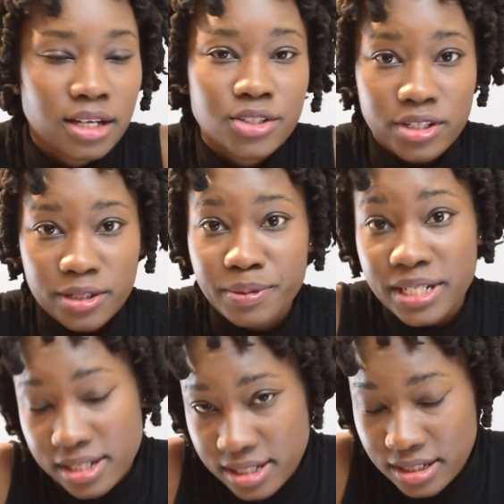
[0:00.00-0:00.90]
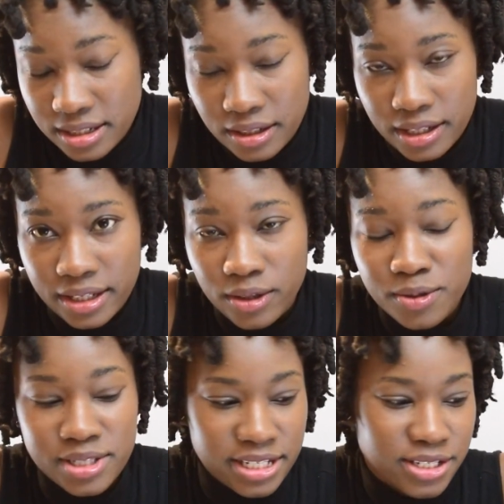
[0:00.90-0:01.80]
Jordan Peterson
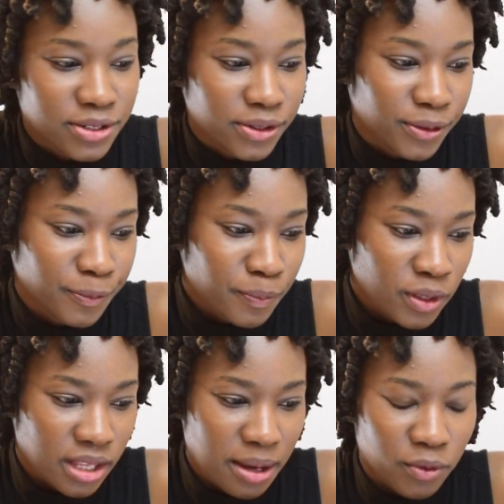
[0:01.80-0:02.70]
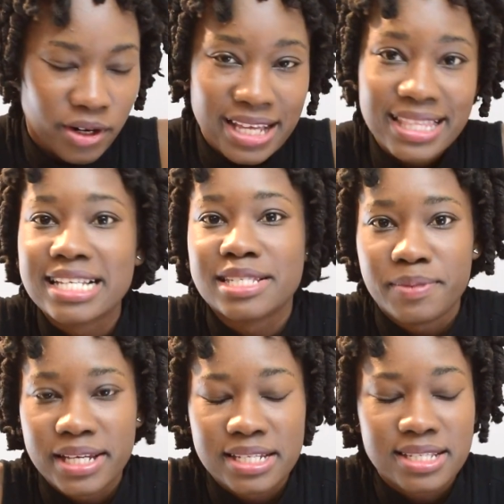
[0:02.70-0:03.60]
goes into a more
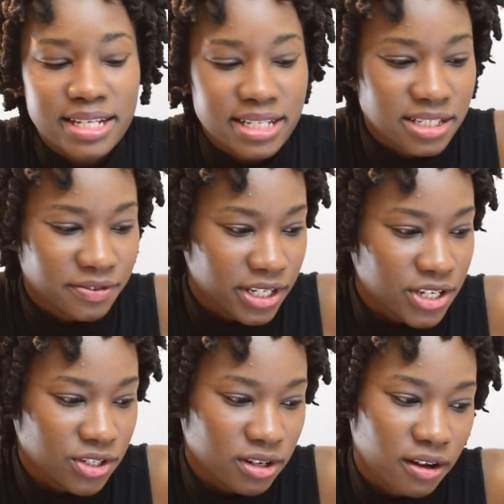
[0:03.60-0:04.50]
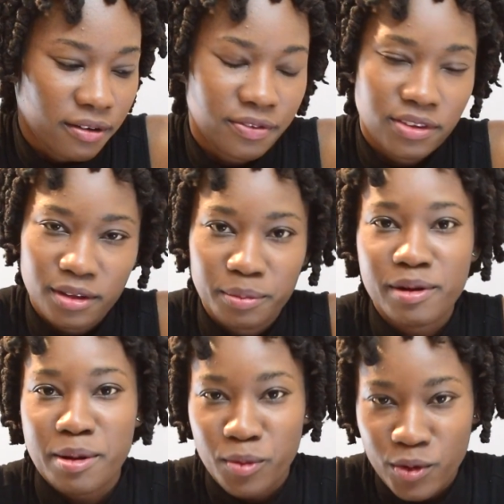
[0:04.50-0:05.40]
ethics-based identification of the
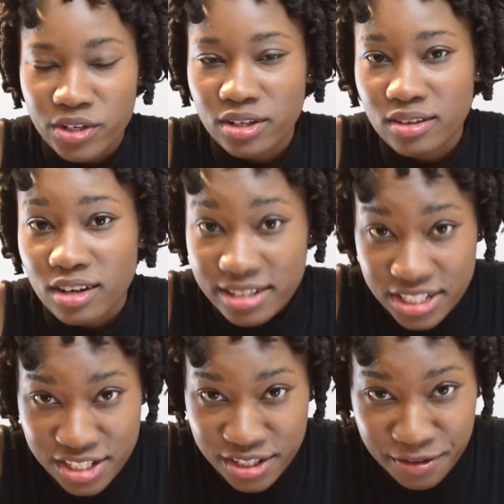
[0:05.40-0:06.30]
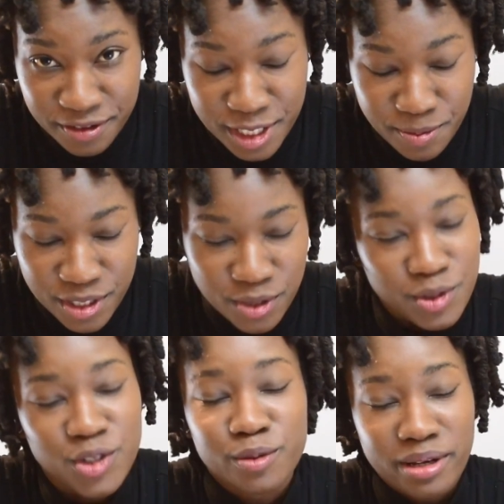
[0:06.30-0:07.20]
primordial origins of free speech,
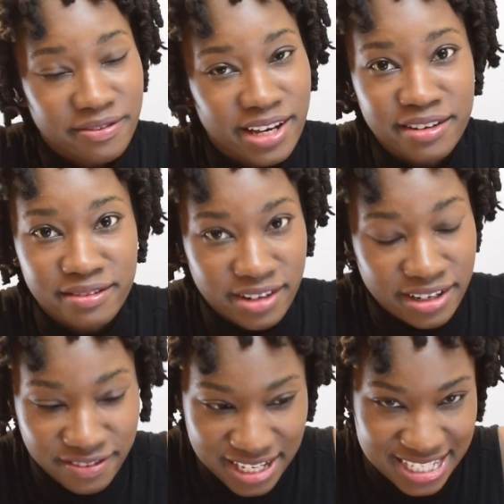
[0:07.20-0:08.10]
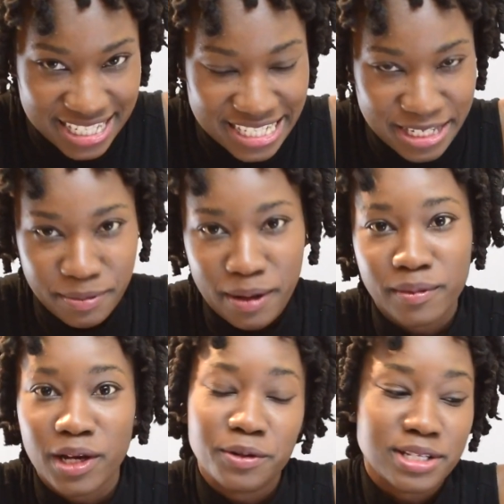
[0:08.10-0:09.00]
which you might find very fascinating, but I'm
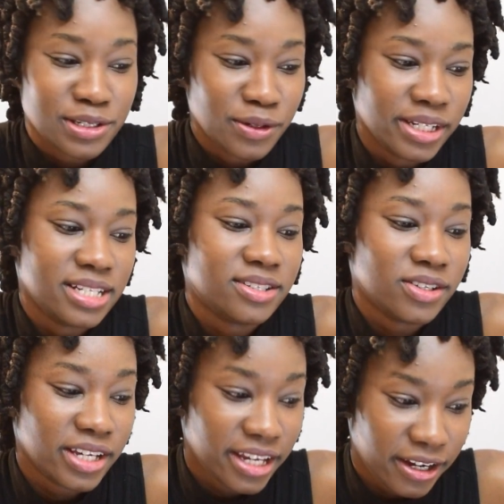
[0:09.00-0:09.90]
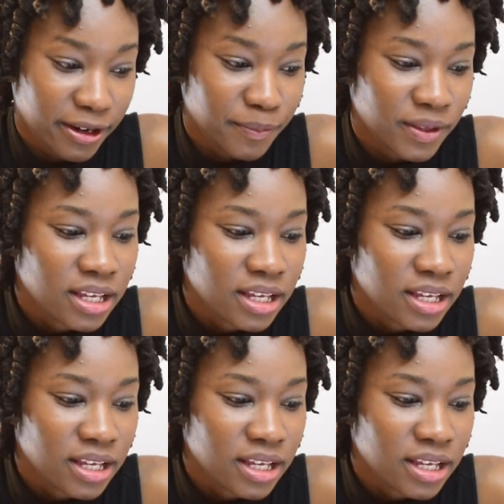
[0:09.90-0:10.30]
not going to go into here.